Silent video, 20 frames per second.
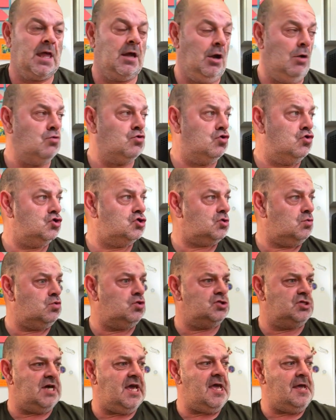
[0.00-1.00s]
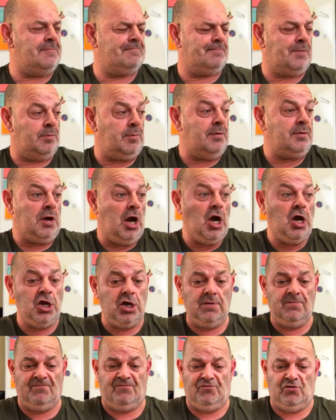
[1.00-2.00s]
Oh, of course I would, yeah. I'm not knocking
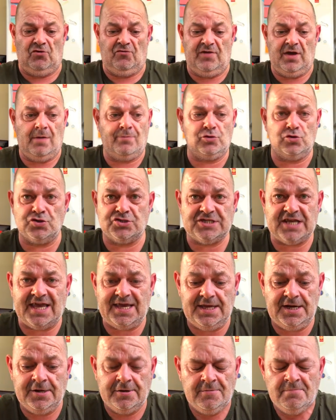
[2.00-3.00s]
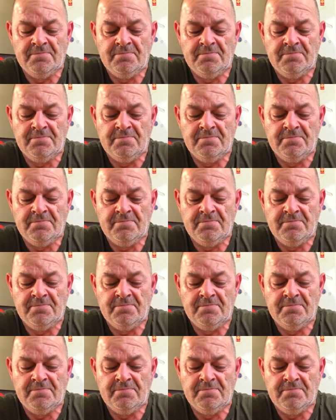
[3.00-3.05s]
them for it, I'm just saying.